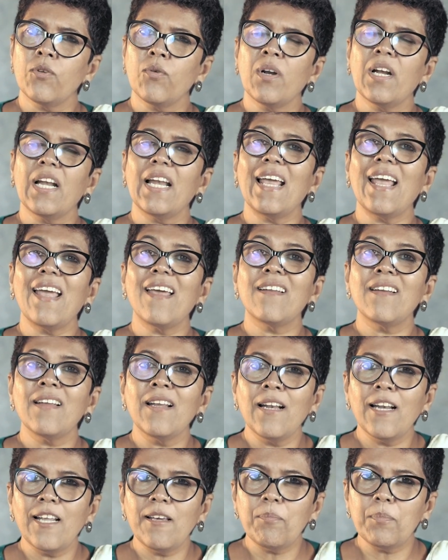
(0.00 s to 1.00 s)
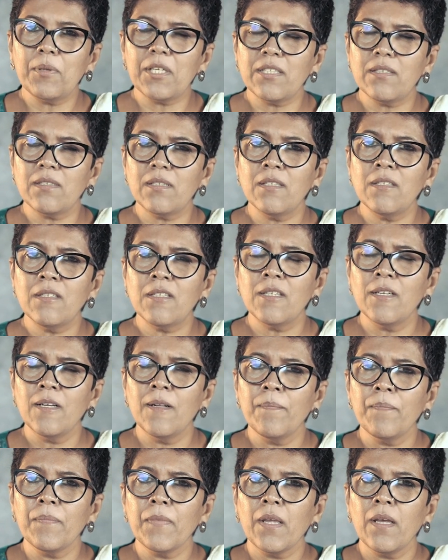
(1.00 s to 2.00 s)
glaringly present,
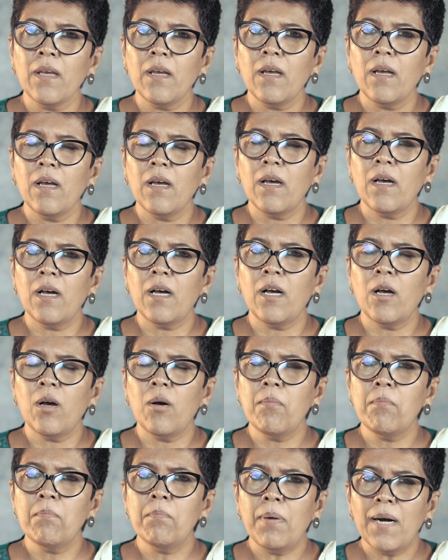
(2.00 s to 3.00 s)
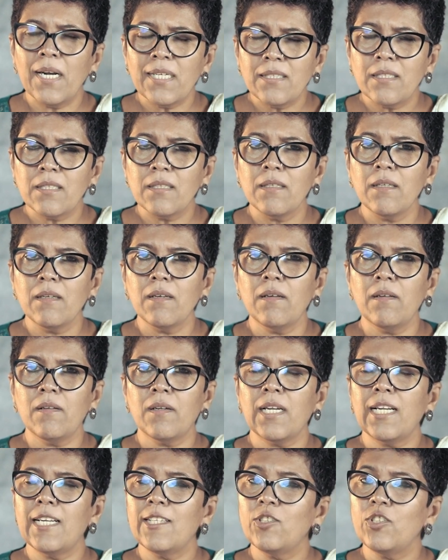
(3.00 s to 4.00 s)
but
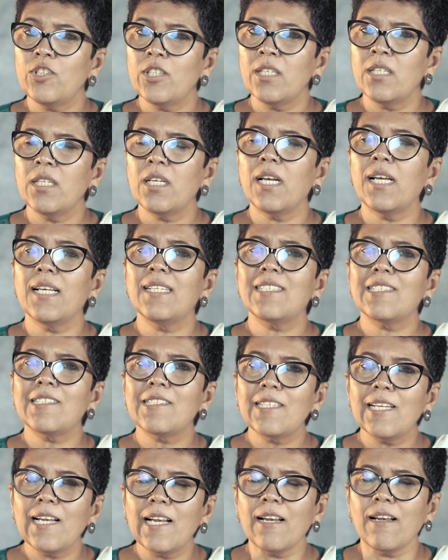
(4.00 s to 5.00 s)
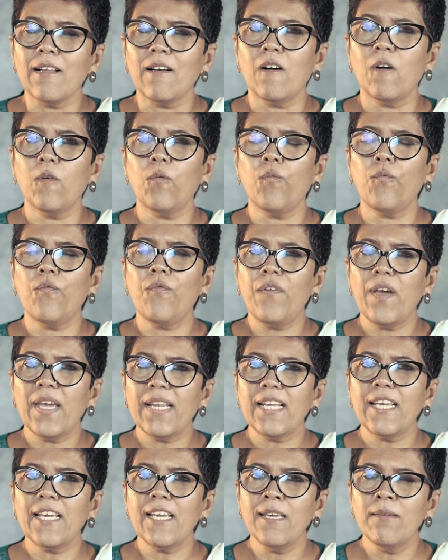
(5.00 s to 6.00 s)
religion is still a
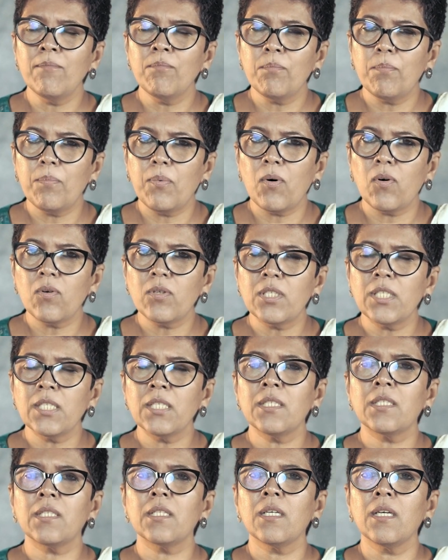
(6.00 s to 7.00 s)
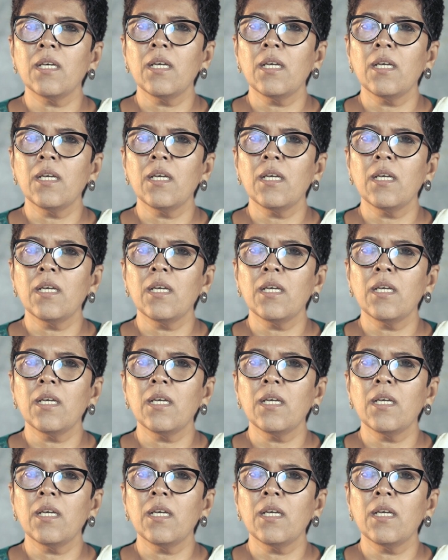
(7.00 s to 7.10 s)
very important